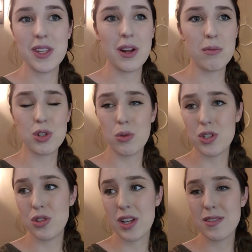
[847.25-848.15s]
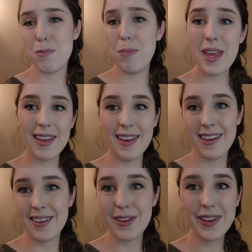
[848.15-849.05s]
I'm sure we'll do lots of
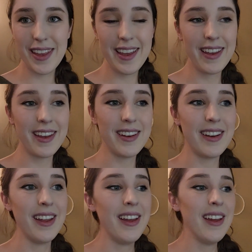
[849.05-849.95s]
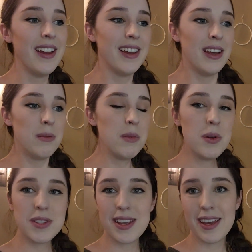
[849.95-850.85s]
baking and cooking and
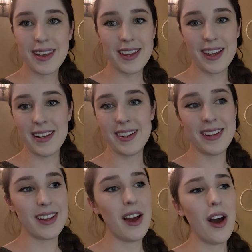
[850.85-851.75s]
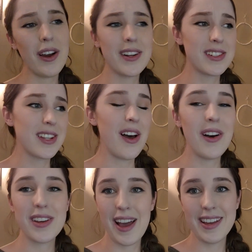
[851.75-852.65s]
music and art,
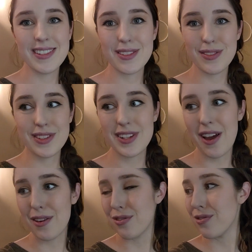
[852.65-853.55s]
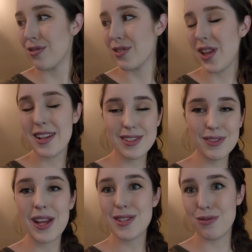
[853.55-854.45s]
all kinds of stuff. Lots and
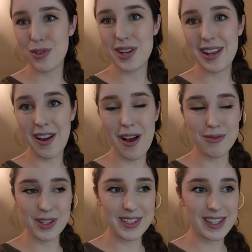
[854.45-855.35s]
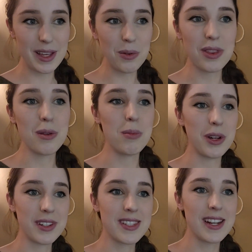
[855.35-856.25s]
lots of reading, obviously, with the
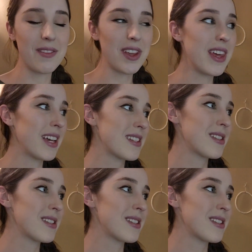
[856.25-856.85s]
books and everything.